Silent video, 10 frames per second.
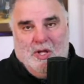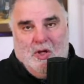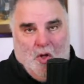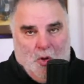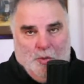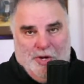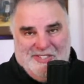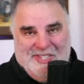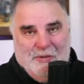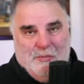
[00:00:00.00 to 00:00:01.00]
All-Marine
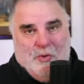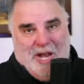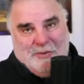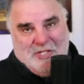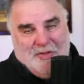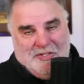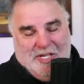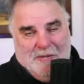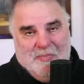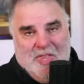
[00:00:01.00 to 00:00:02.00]
team when I was on the team.